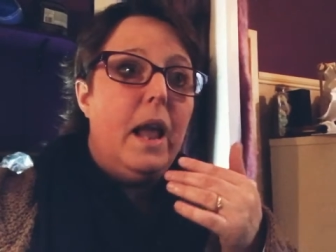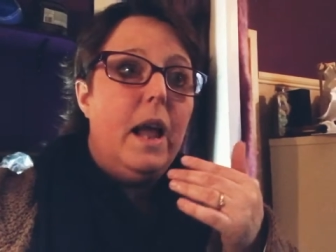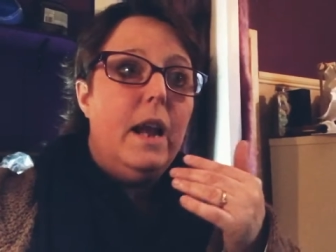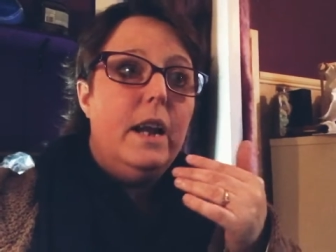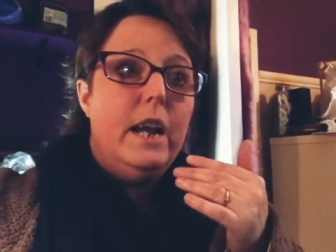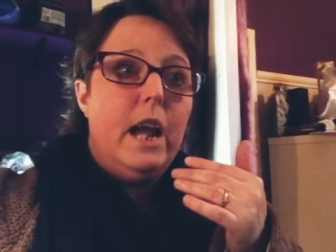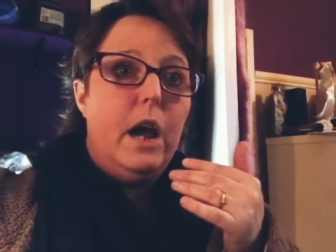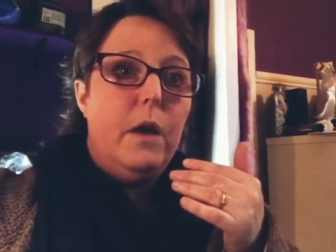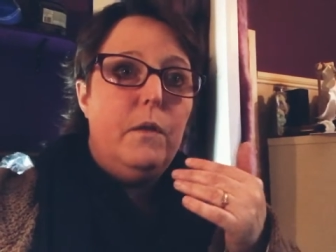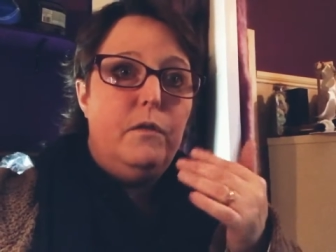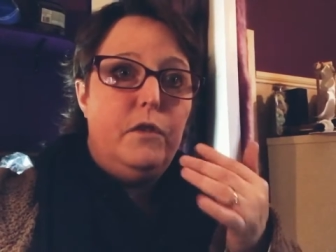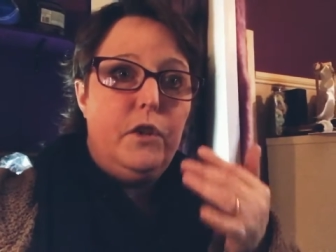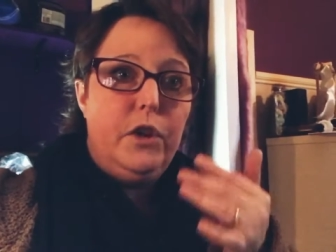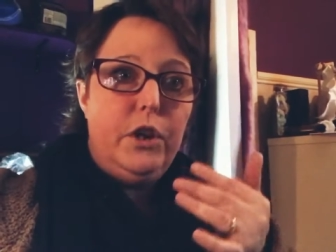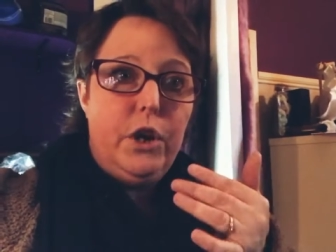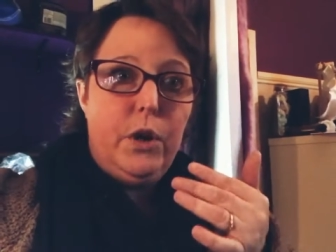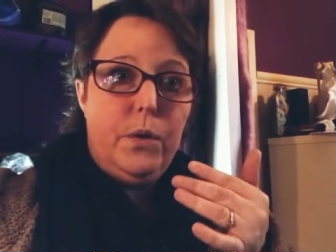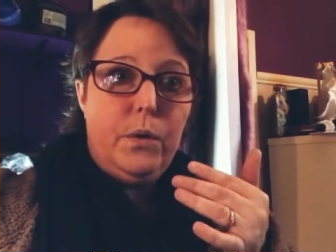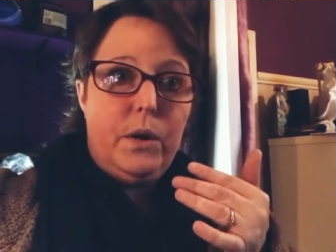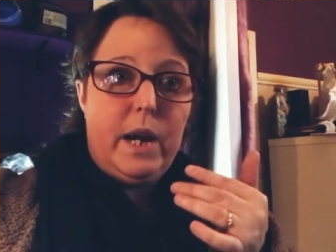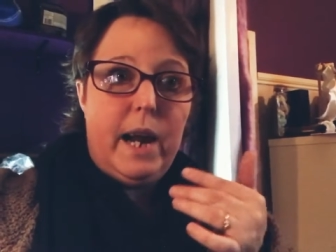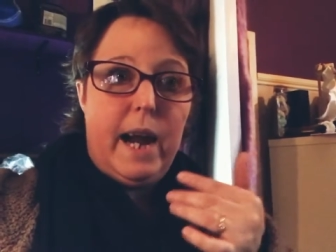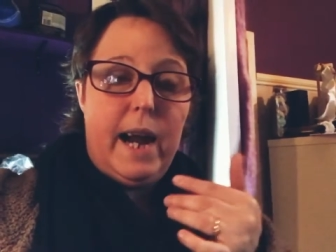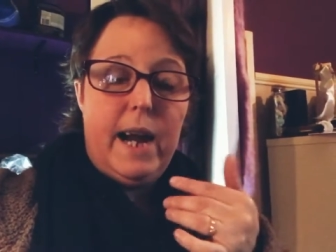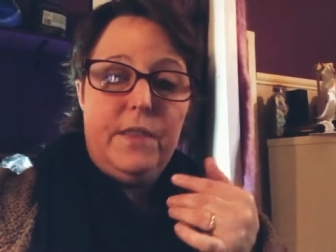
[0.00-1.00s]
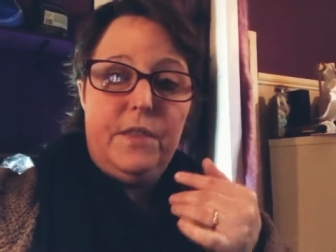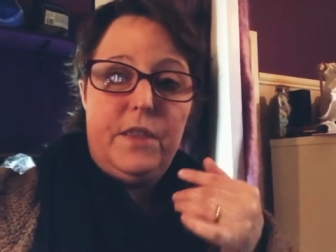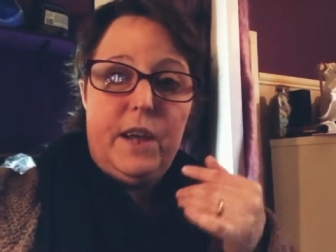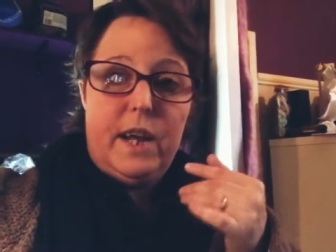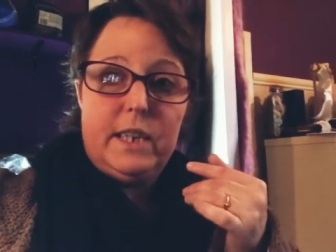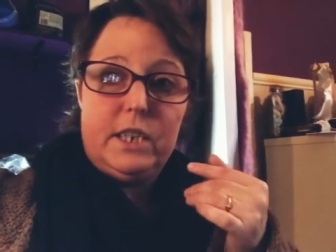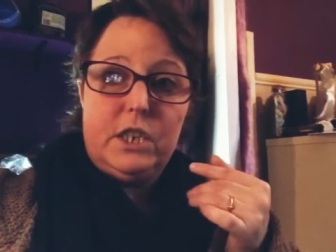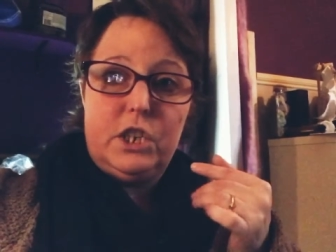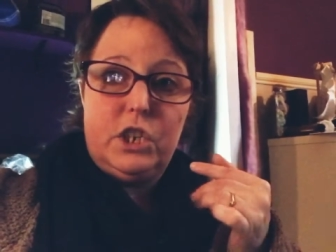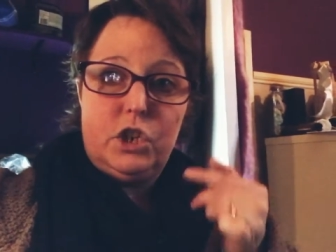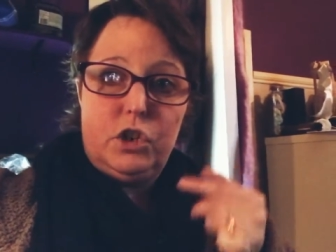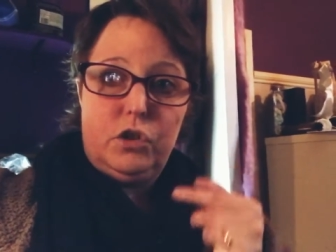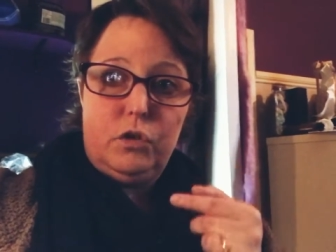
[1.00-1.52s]
Now for UK,
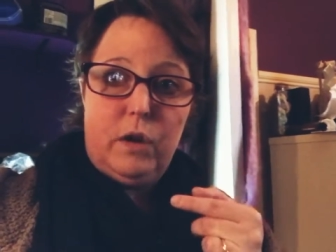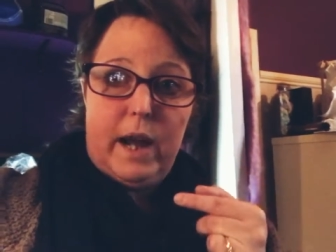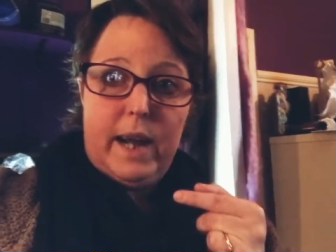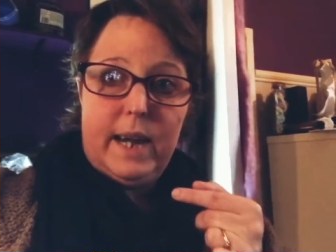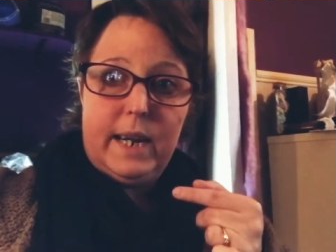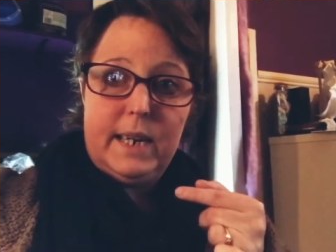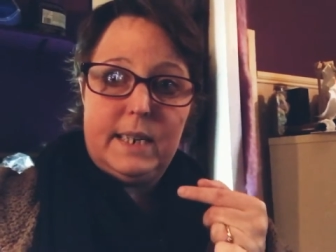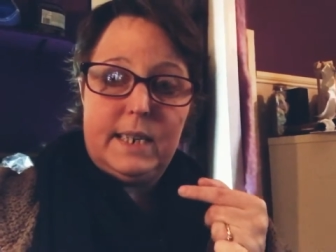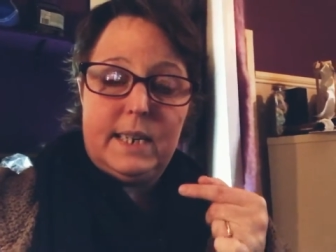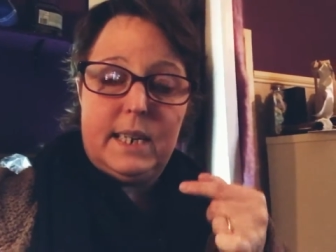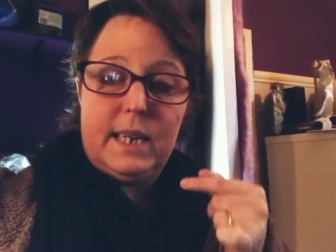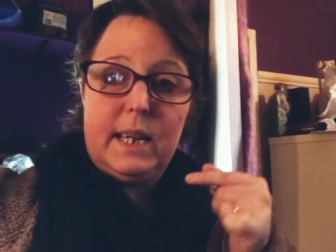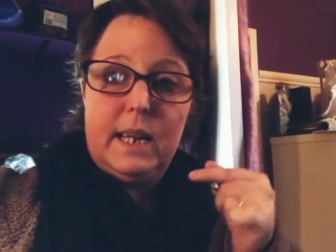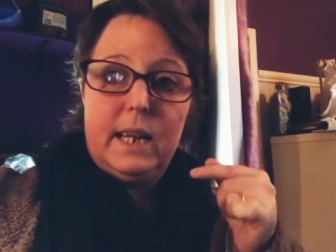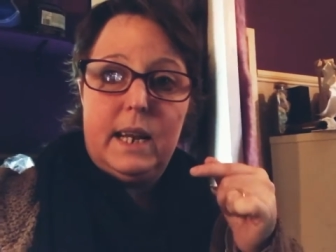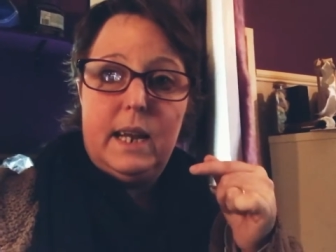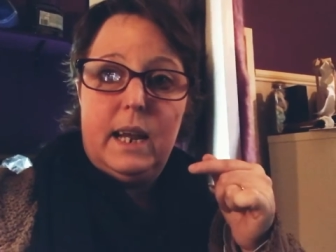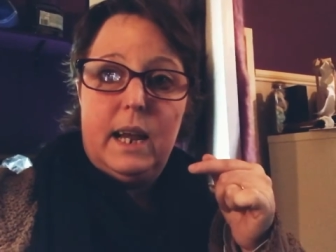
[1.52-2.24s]
that's tracked